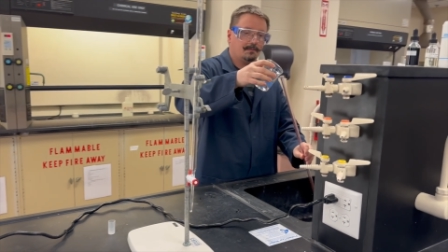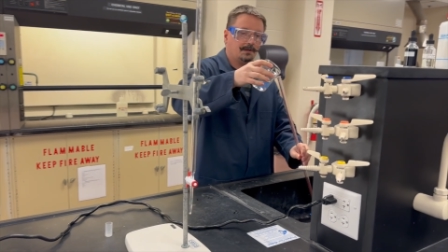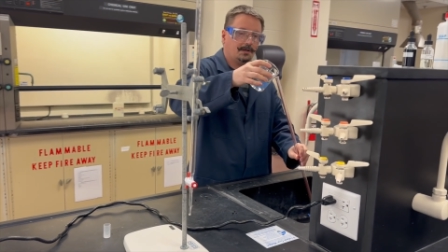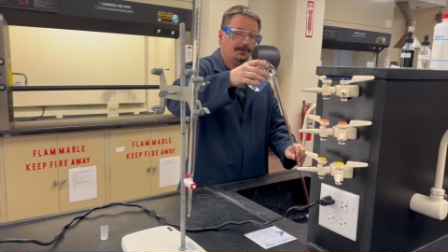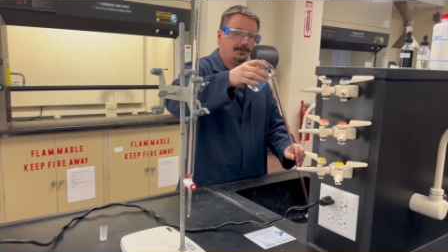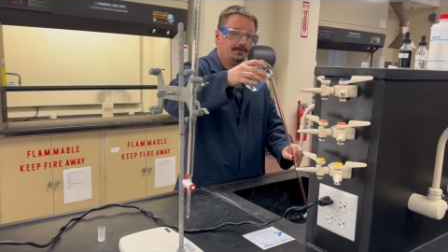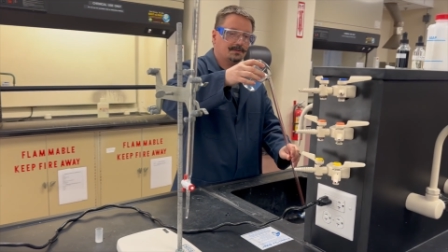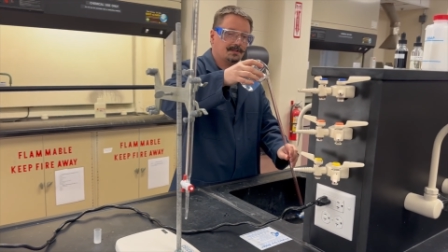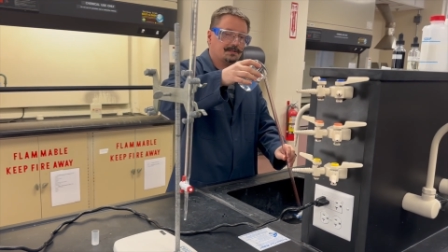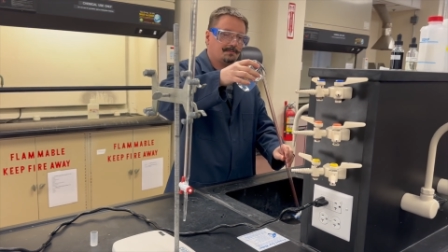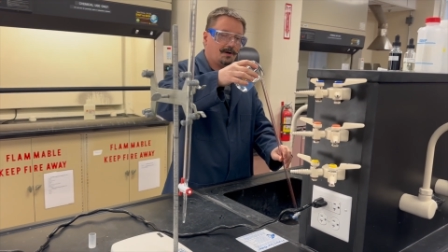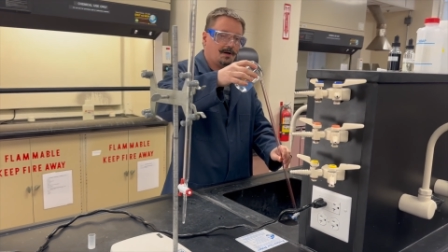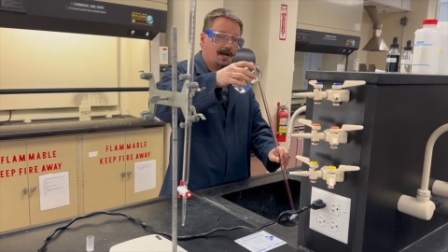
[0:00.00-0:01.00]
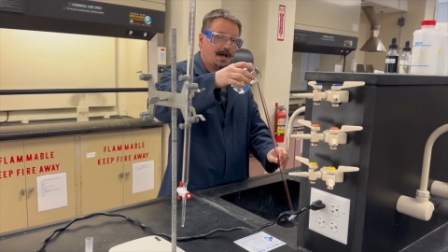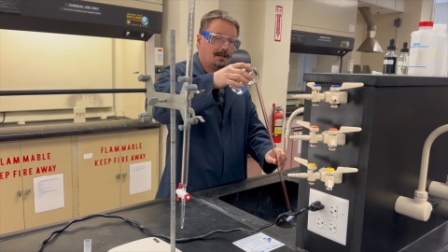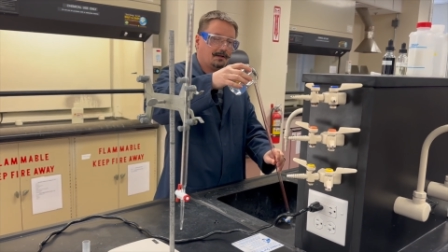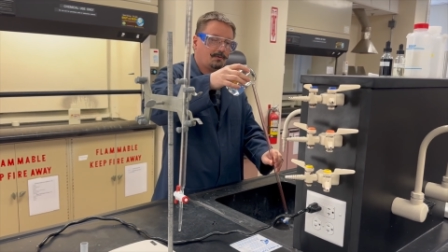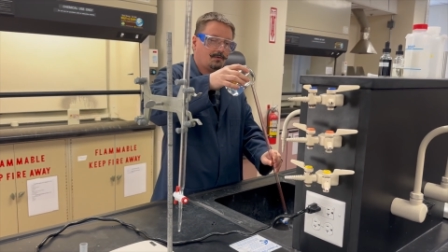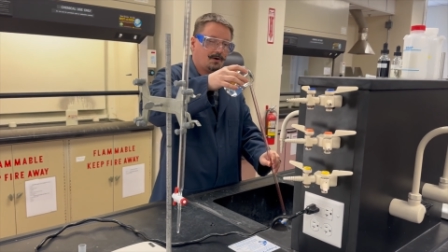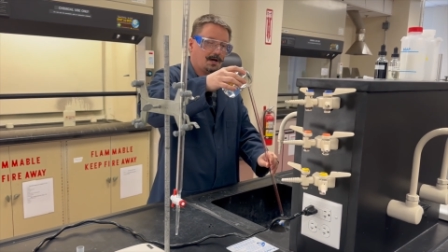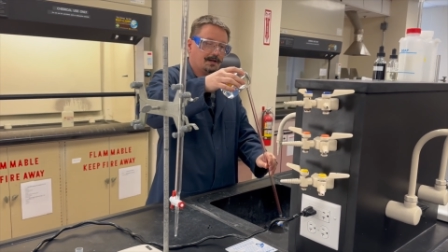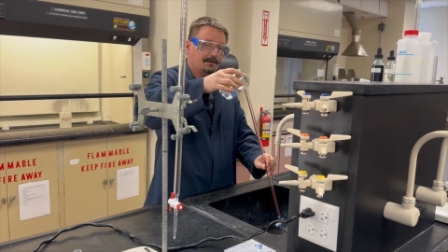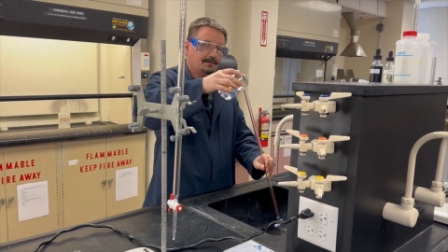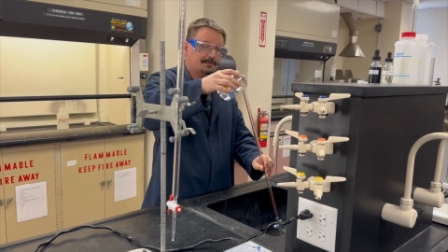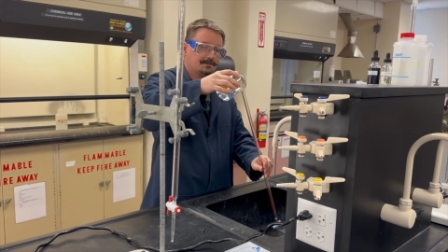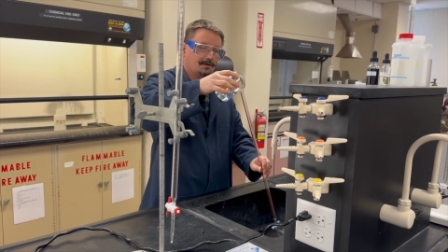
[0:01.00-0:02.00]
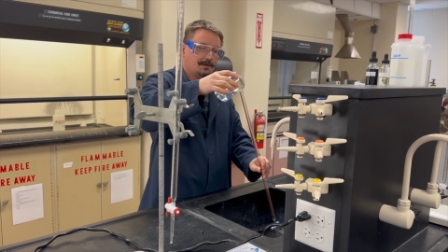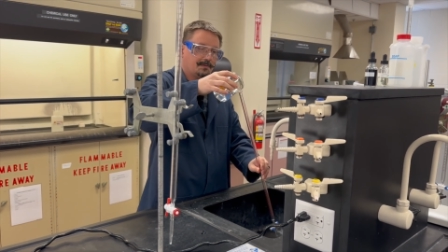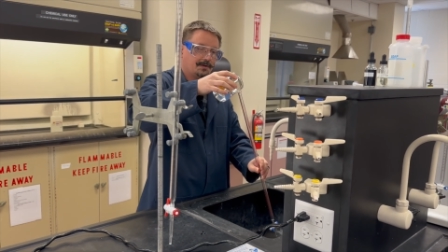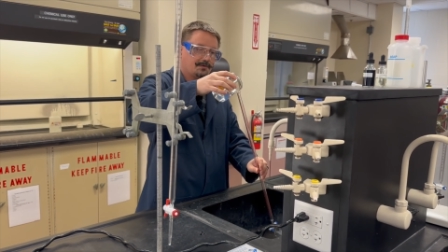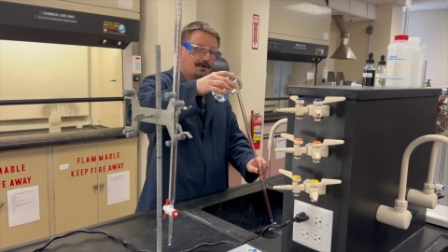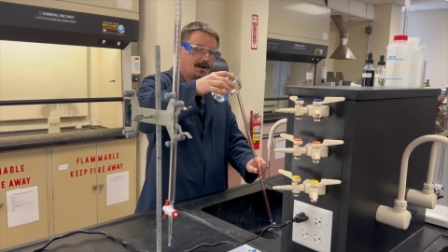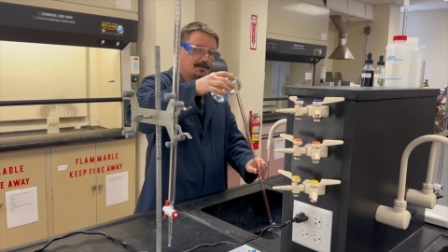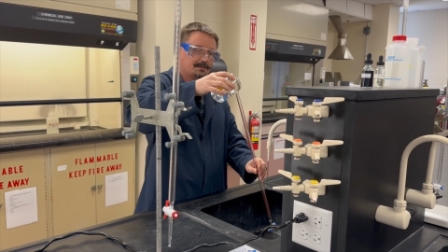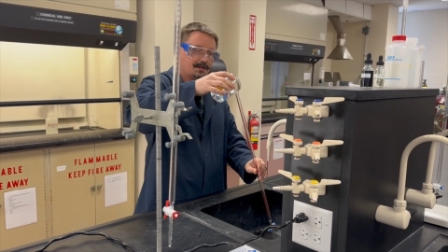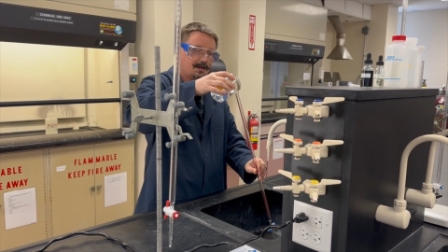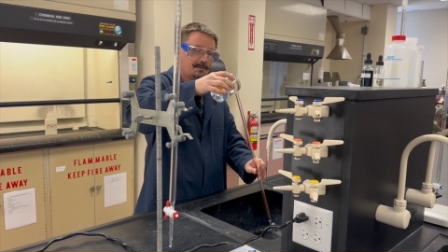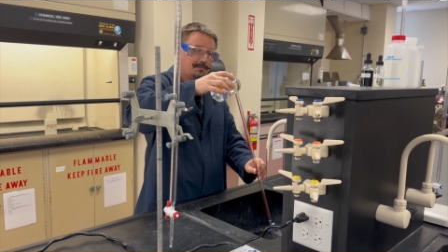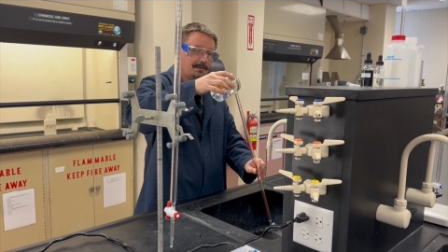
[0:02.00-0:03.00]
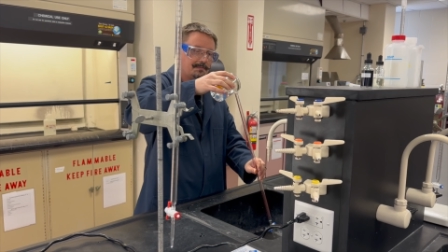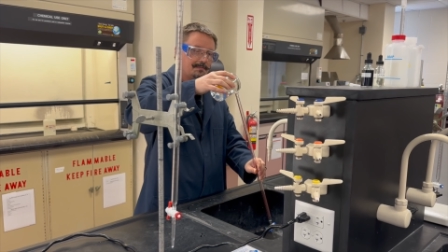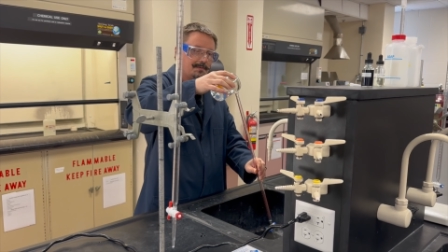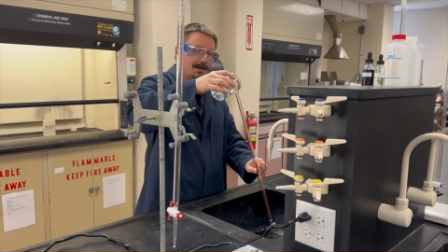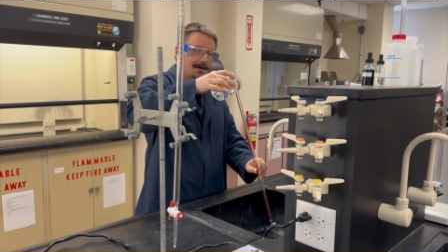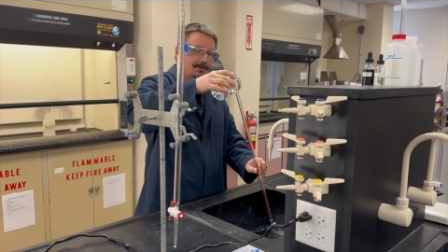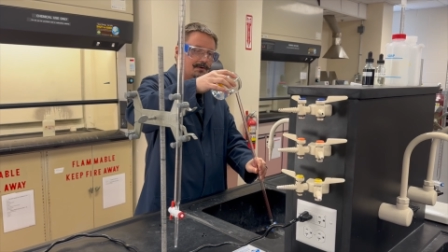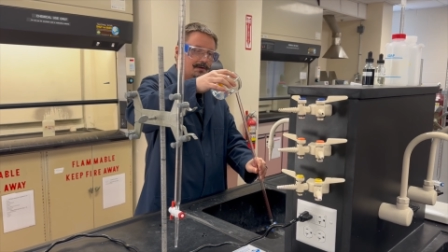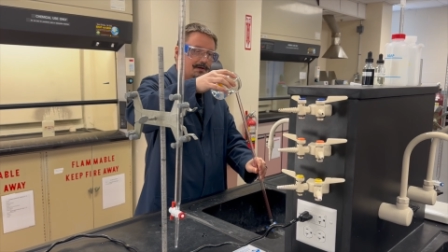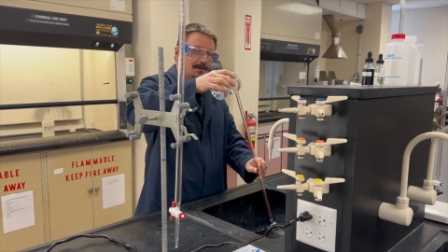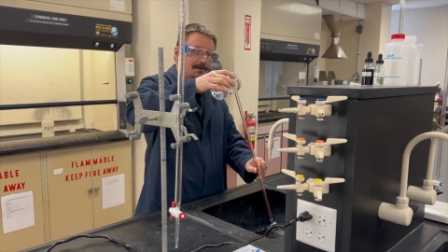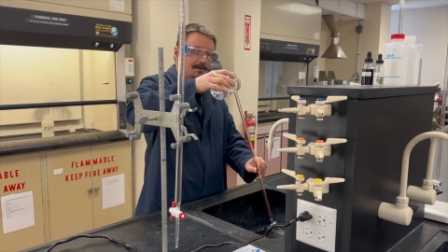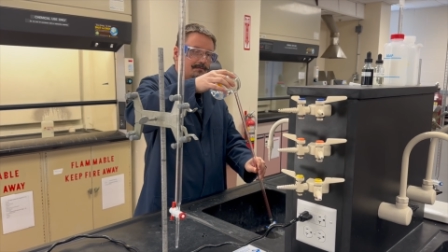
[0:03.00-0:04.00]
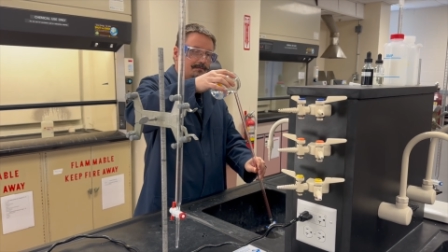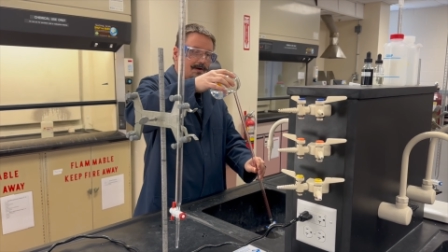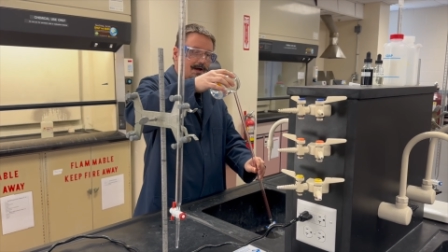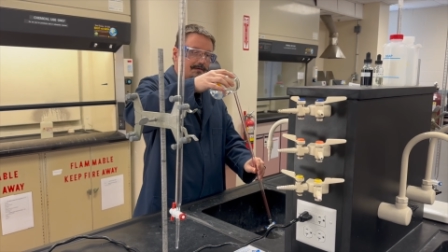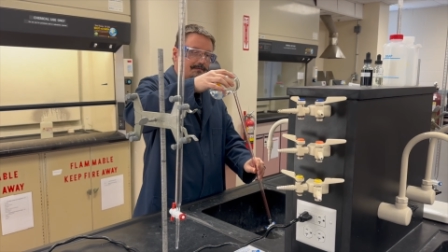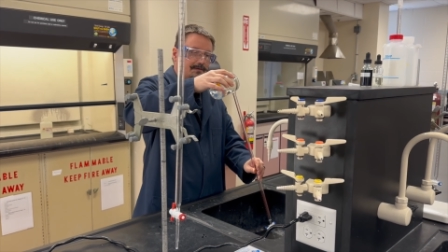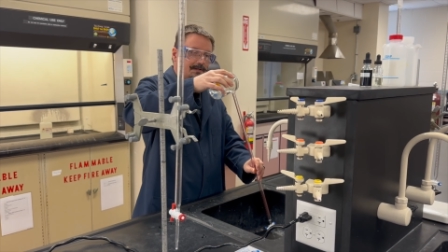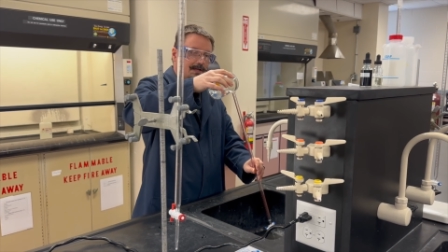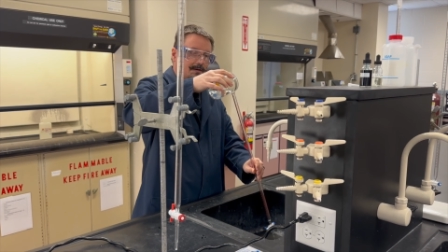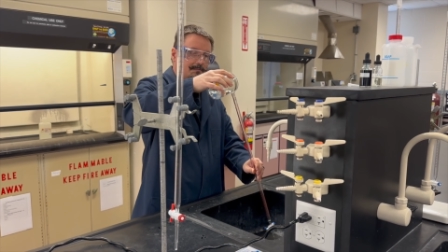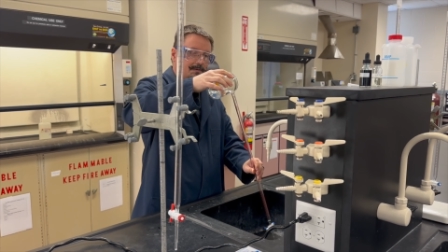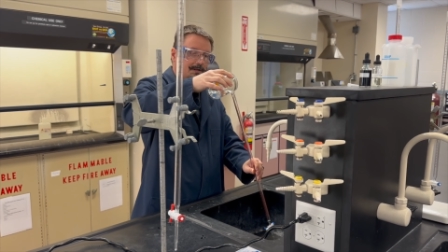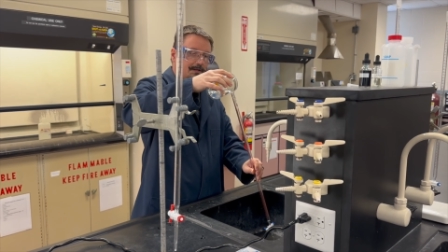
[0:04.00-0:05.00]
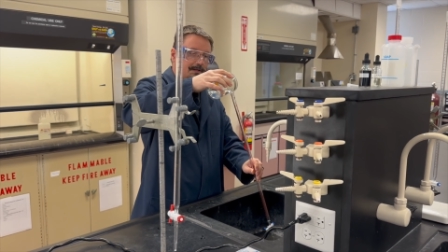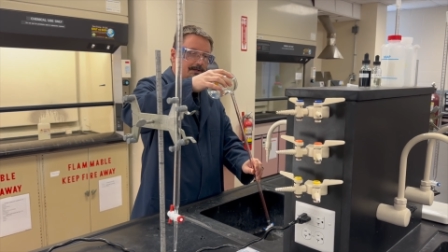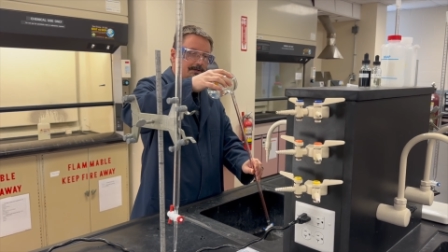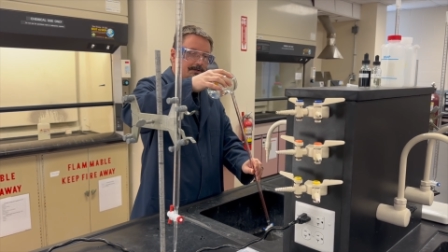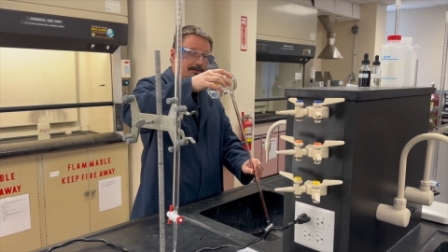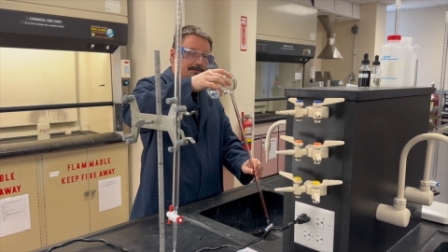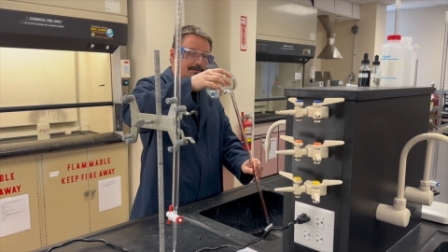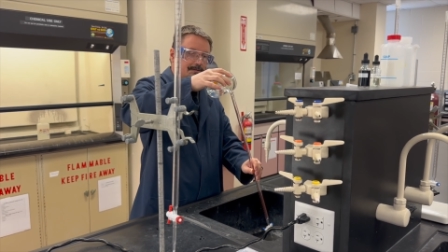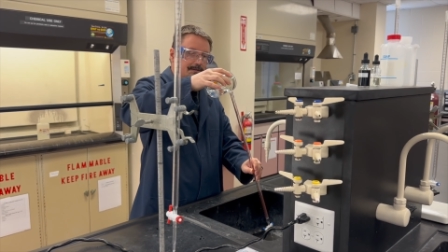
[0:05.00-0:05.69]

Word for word: what I'll do is a small aliquot of the sodium hydroxide, probably about five to 10 milliliters.